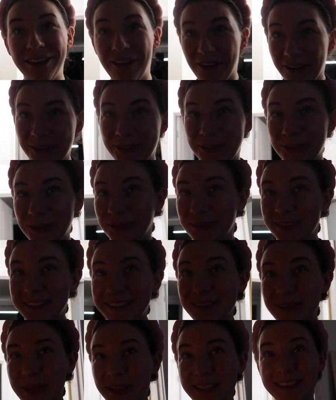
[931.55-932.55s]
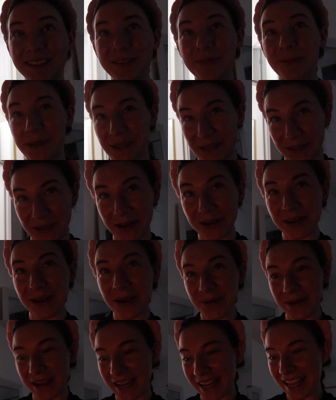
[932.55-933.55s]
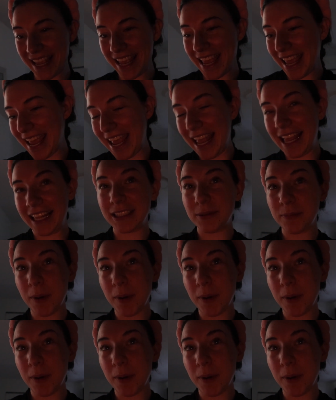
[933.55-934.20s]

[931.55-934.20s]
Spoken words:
on a cruise because we are not going. It's